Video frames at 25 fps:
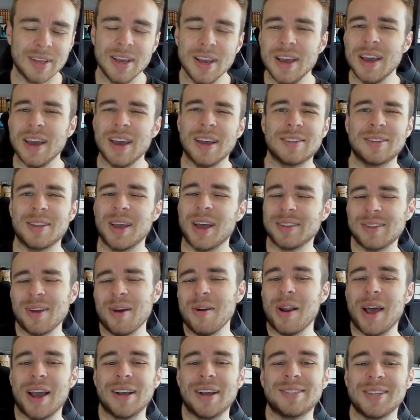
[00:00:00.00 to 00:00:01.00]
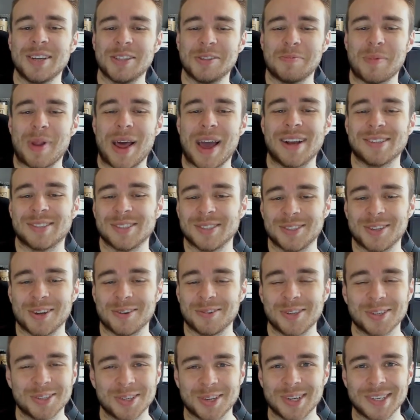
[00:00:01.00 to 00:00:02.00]
I don't like seeing the blanks and
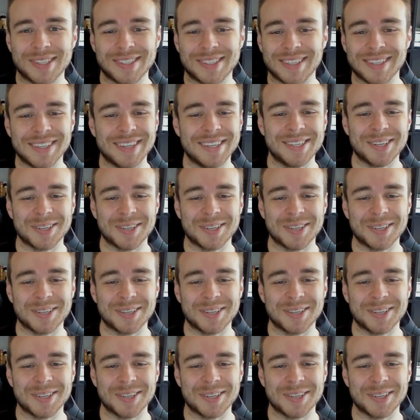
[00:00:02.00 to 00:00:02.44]
stuff, just because it